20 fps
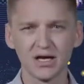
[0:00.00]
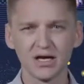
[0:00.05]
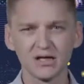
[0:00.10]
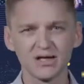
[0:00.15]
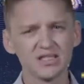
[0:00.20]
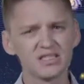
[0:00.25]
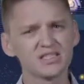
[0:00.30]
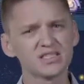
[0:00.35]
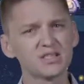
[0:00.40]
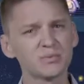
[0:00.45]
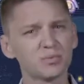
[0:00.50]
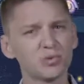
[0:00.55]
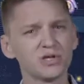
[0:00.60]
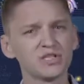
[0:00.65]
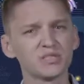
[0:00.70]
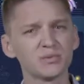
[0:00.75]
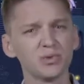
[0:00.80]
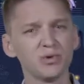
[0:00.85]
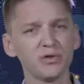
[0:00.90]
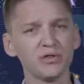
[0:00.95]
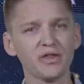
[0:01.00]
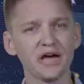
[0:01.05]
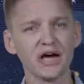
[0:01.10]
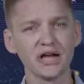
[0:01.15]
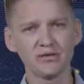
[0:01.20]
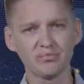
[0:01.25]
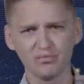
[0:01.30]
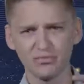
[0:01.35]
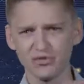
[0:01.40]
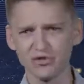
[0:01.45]
This is the principle
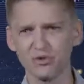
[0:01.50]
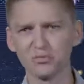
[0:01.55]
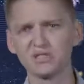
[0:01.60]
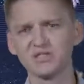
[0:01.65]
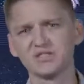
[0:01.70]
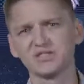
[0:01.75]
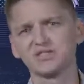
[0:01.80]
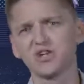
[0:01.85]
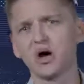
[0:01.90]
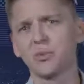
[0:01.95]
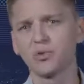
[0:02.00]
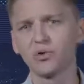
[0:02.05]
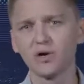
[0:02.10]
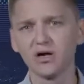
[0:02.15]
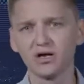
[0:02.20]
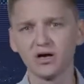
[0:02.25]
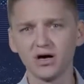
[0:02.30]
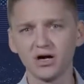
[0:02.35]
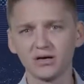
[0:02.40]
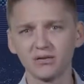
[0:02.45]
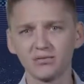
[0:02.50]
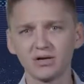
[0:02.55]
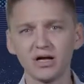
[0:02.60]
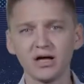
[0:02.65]
that thermoses operate on.